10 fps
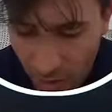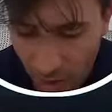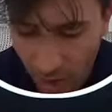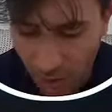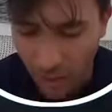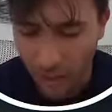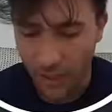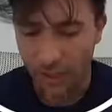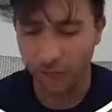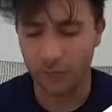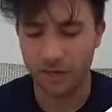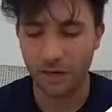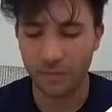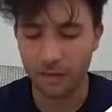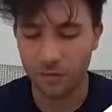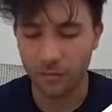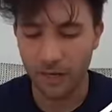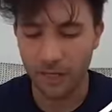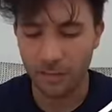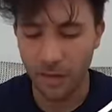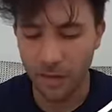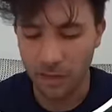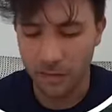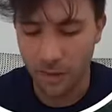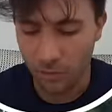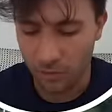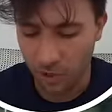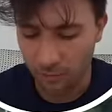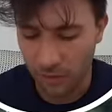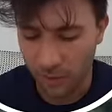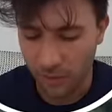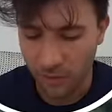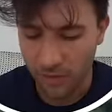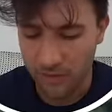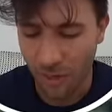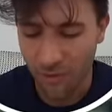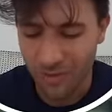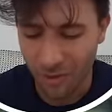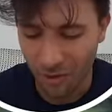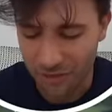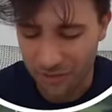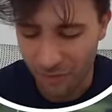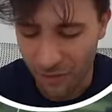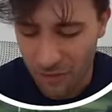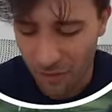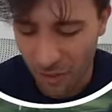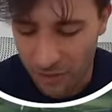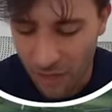Uh, and once I have my drone back in my hand, I will check back with you guys. That was a crazy adventure, guys.